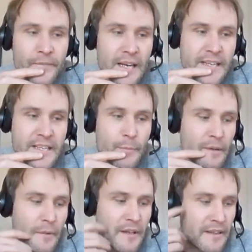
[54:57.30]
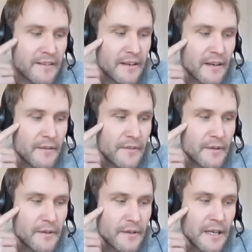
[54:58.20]
Is, you know, one of the things that kind
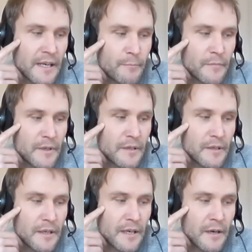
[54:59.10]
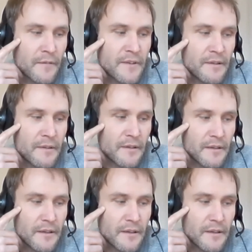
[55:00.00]
of I often